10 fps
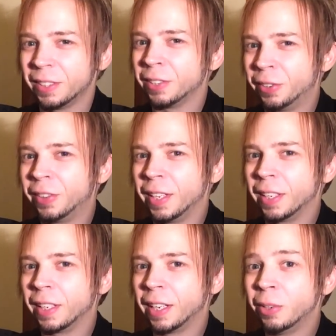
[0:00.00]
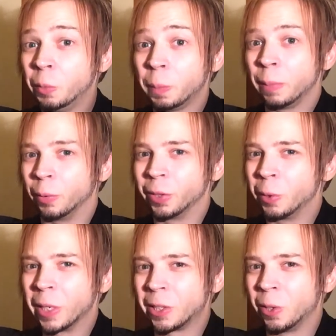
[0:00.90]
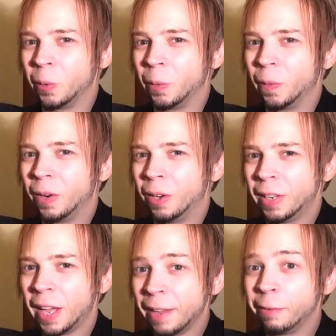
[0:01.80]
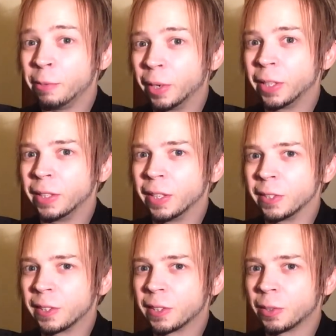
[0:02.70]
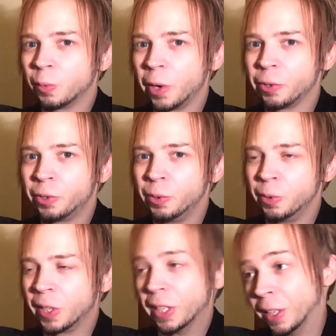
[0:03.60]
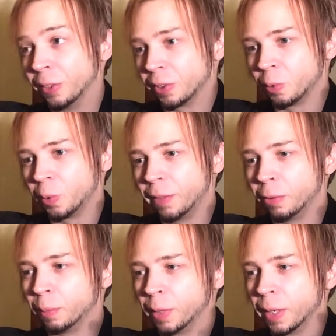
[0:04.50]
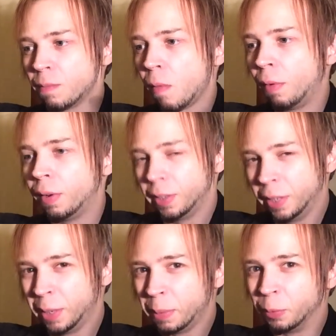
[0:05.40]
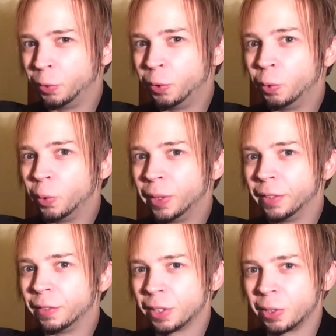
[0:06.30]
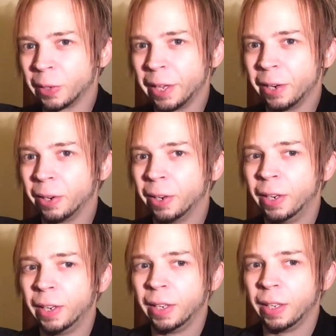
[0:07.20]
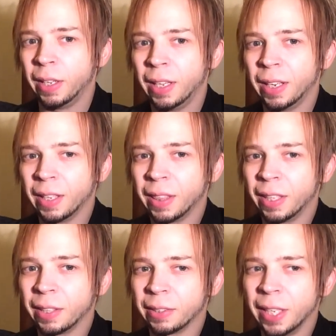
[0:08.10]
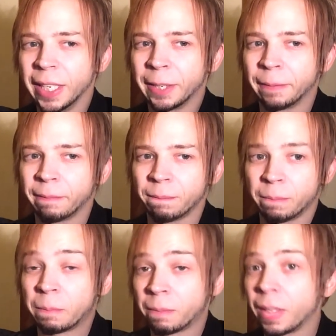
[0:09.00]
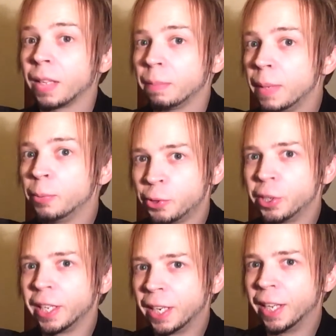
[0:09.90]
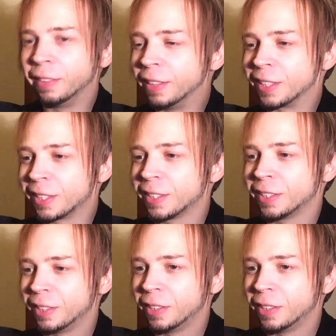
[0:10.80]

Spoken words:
good thing. And I know people in the US don't, not everybody does wear shoes in the house or whatever, but a lot of people do and just don't care. And I think like people should get on this